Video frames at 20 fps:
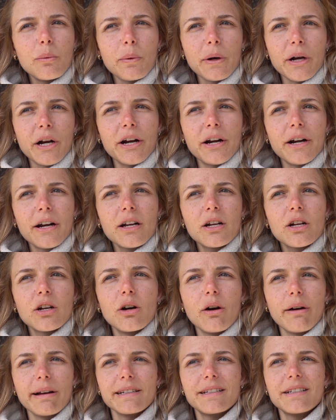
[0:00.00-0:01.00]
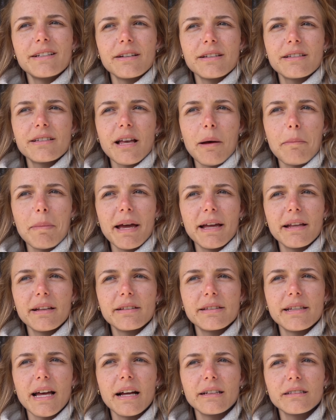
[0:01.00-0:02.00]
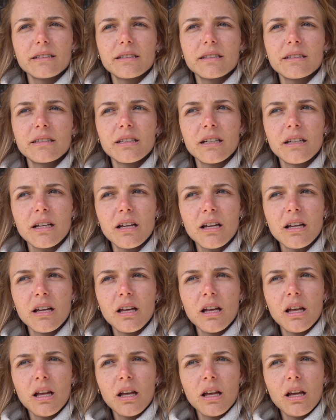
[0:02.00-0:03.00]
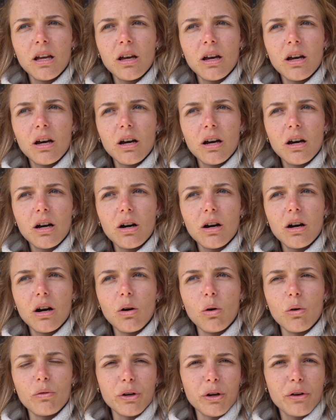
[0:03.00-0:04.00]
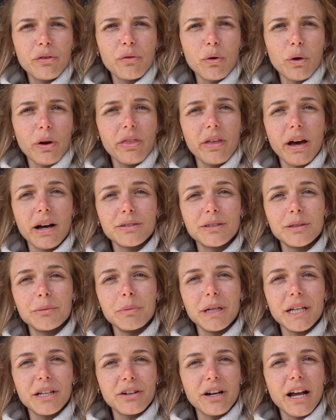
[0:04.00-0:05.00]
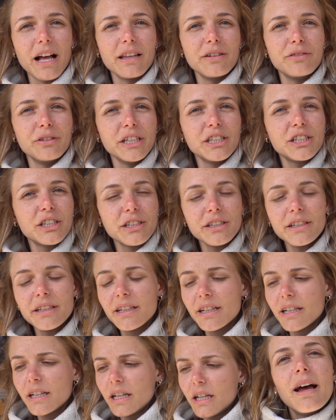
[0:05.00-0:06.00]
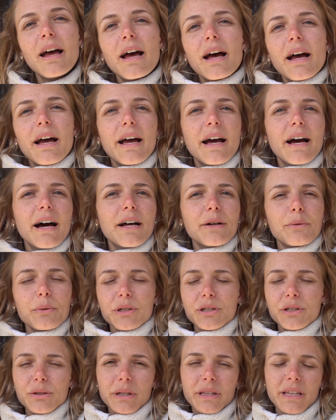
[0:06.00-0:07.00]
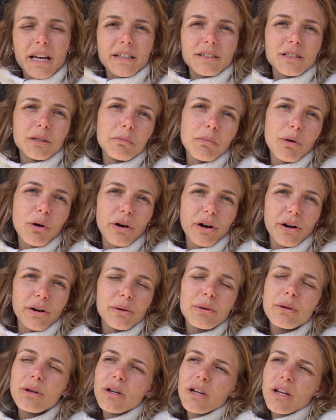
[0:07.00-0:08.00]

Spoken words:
we're going to a summit that's over 4,000 meter elevation, and we're doing that tomorrow.